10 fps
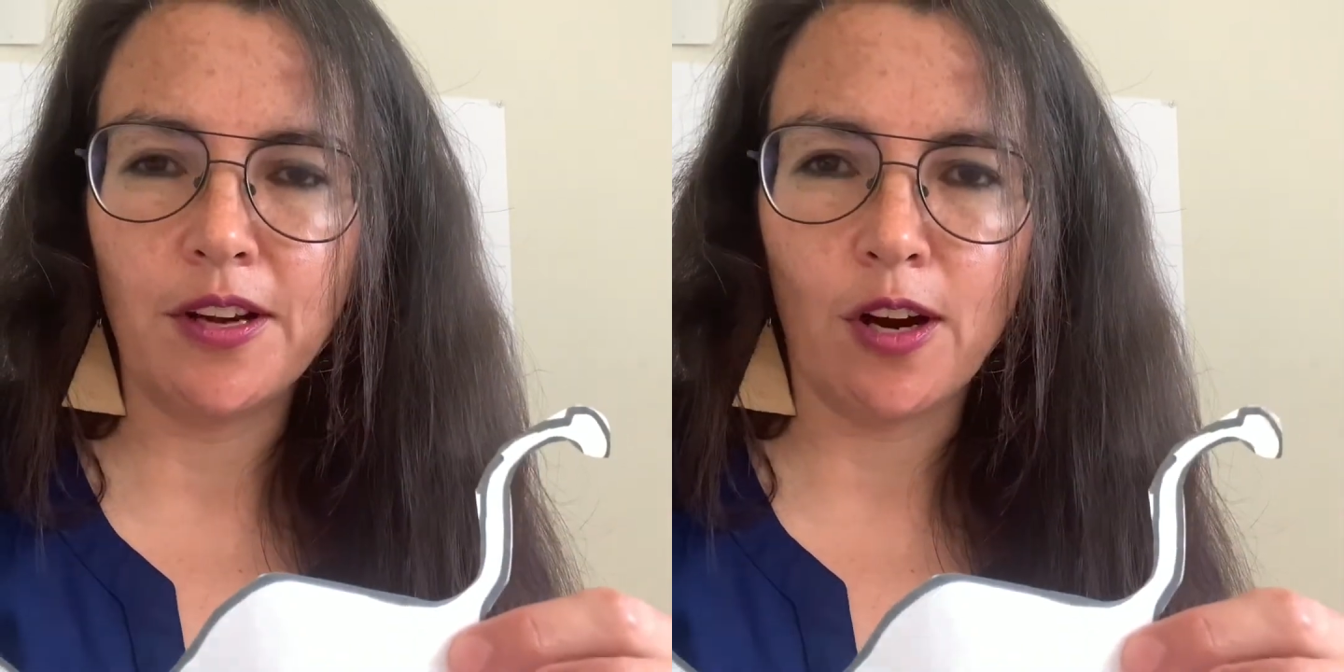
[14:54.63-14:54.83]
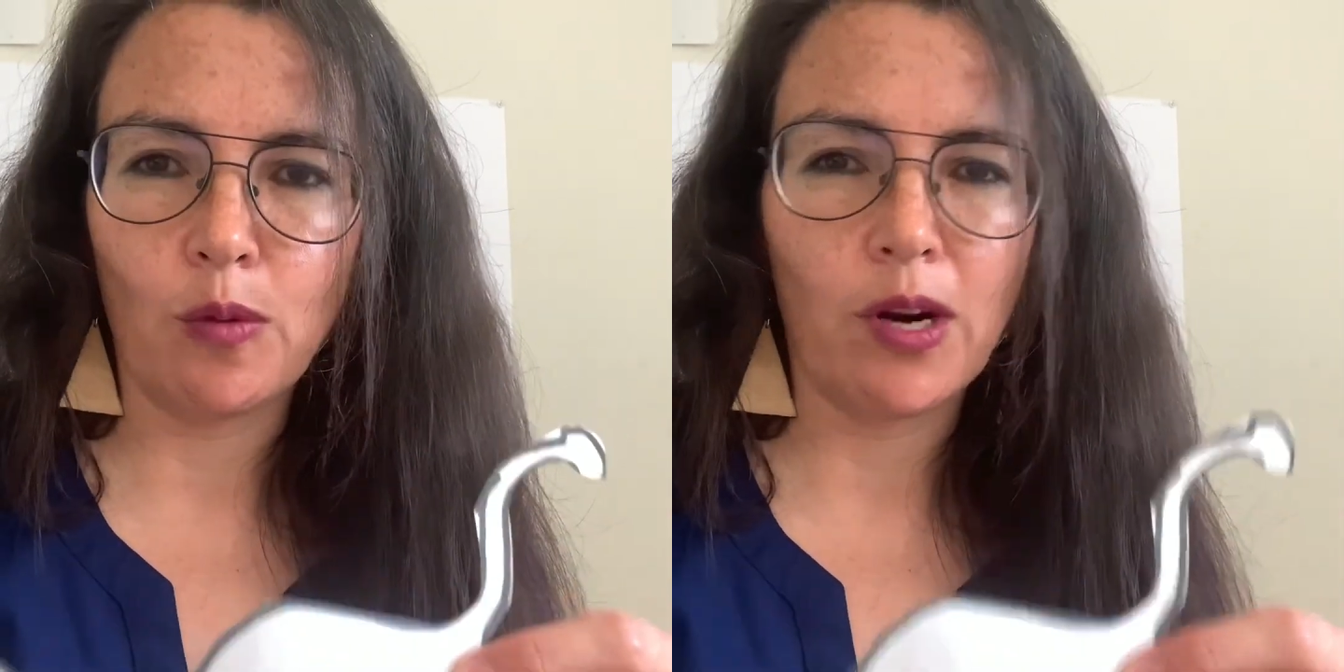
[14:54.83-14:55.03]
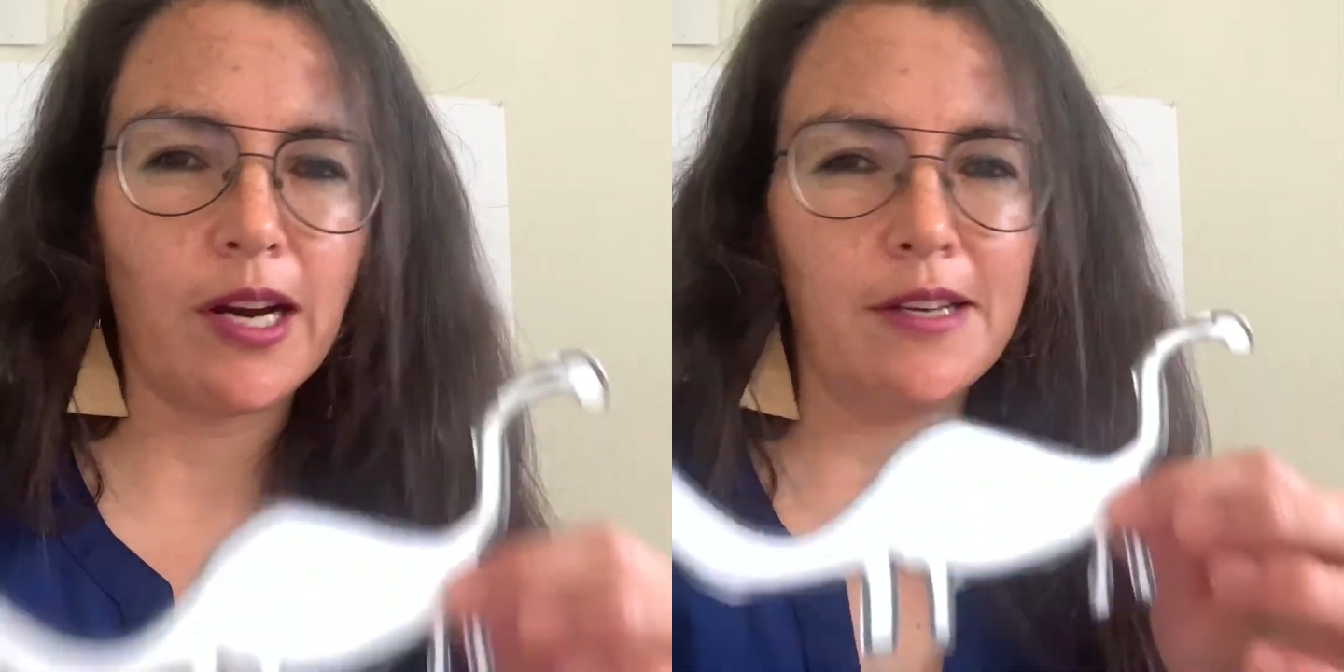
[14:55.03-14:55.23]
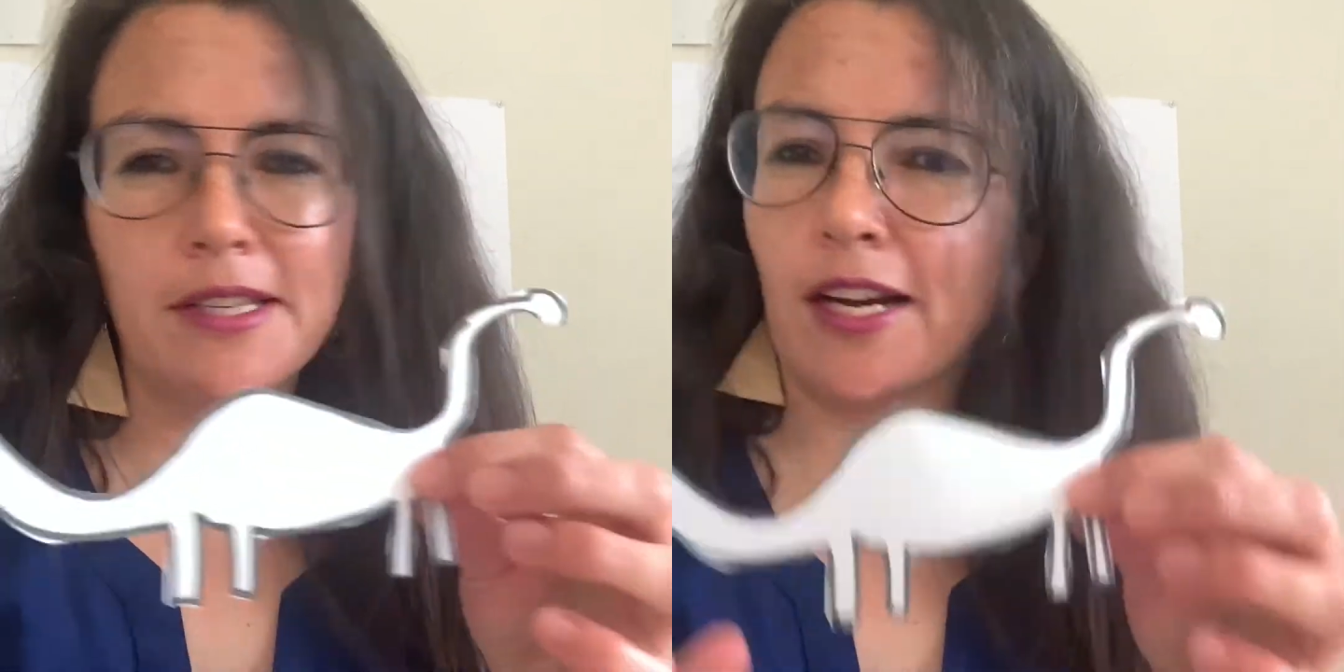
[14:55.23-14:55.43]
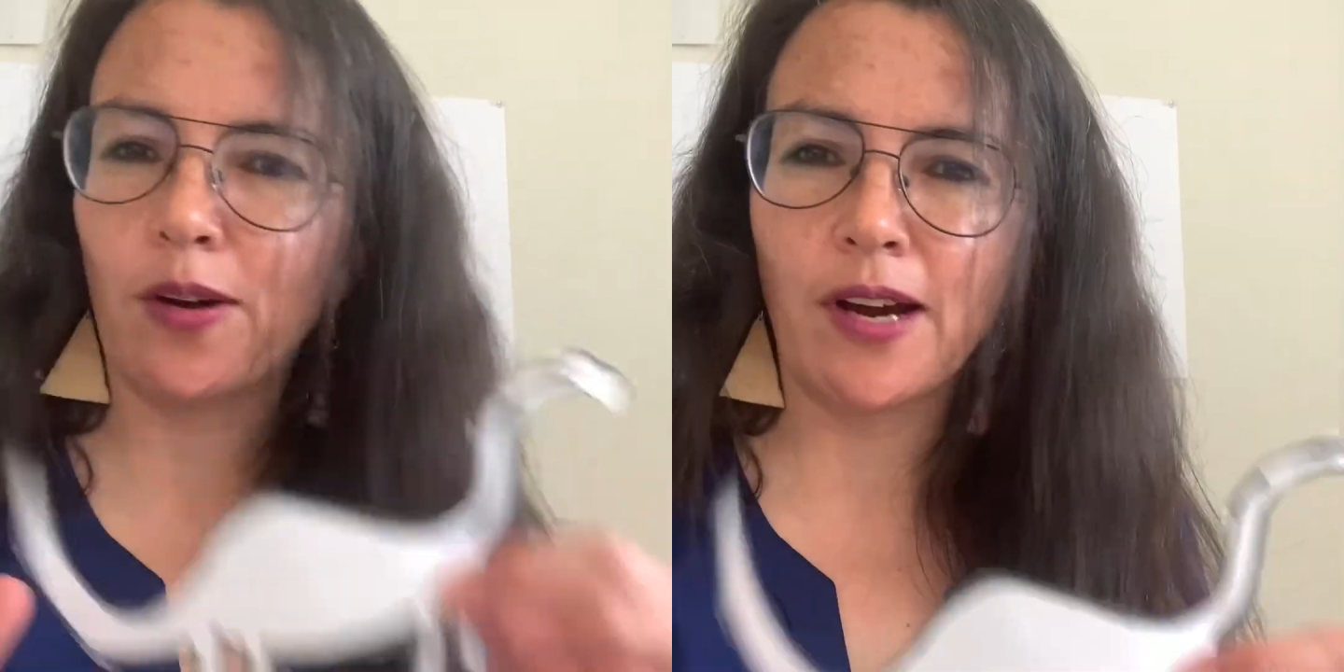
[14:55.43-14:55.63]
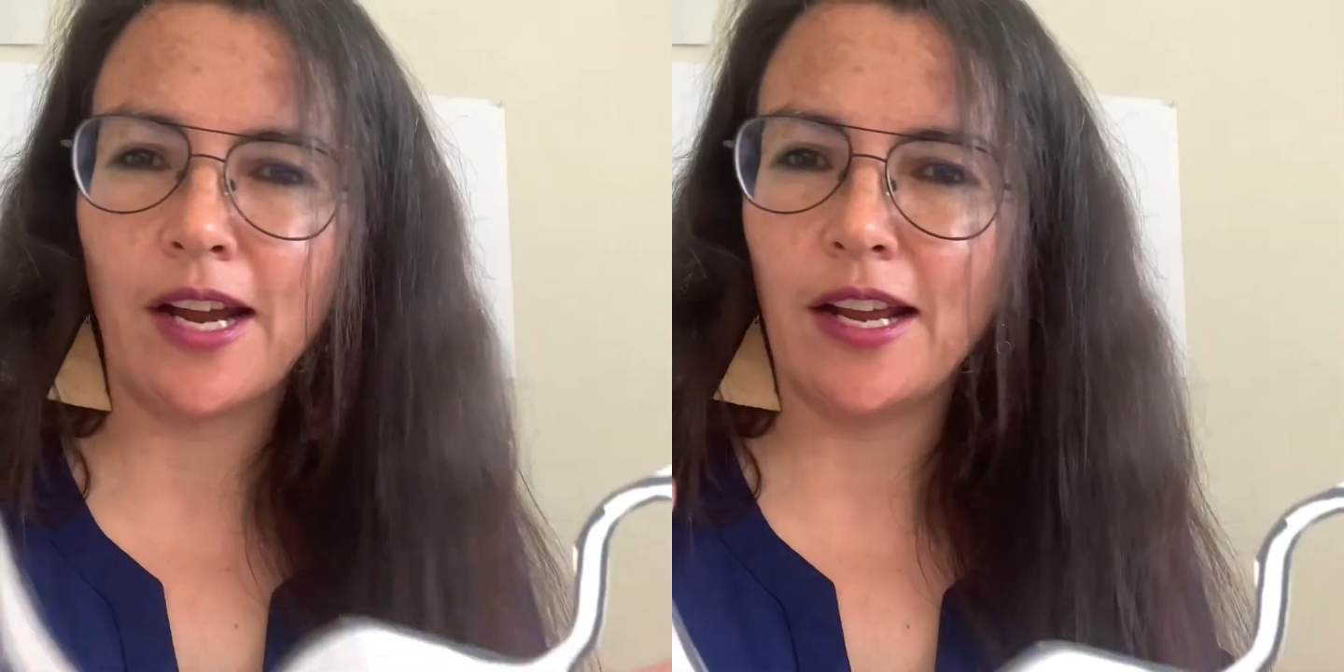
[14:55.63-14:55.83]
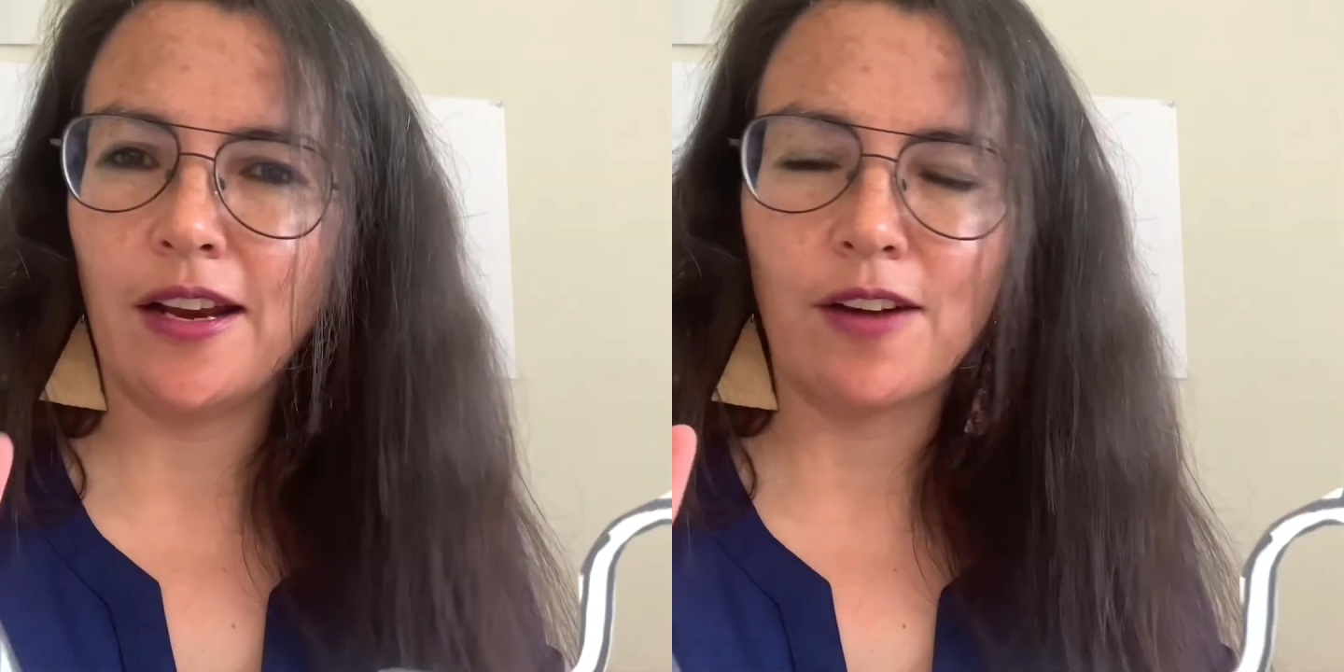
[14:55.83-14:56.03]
artwork and decorate